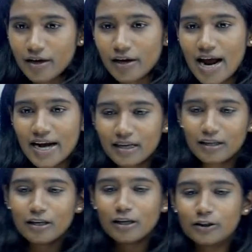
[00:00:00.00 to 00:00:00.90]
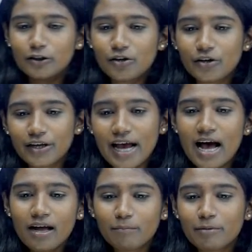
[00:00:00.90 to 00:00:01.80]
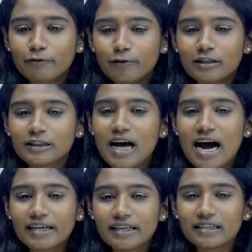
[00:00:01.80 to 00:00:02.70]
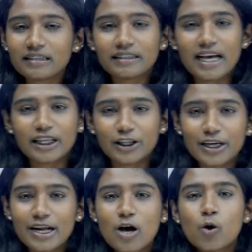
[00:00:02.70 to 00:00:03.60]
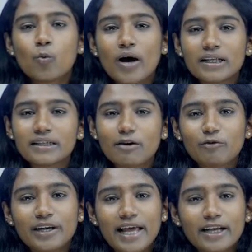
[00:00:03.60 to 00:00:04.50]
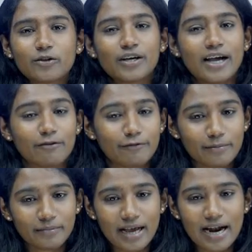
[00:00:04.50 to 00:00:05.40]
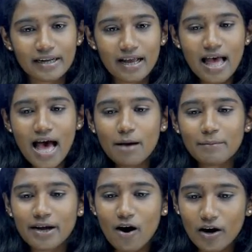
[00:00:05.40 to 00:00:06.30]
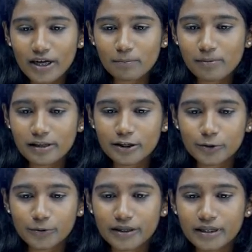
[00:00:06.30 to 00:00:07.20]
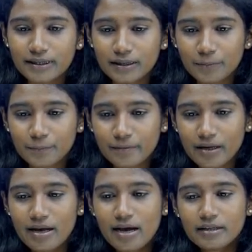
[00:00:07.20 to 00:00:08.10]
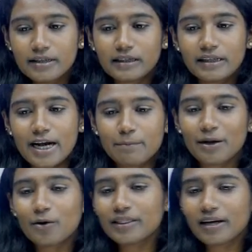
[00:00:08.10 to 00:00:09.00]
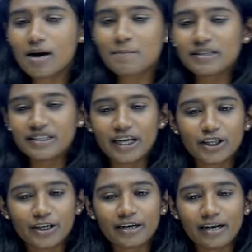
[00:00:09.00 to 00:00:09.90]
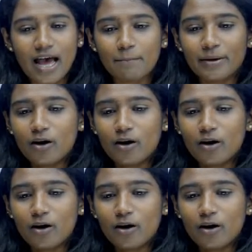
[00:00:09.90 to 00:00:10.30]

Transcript: right? So yeah, before starting this session, once I would like to confirm that, am I audible, students? Just let me know in the comment section, am I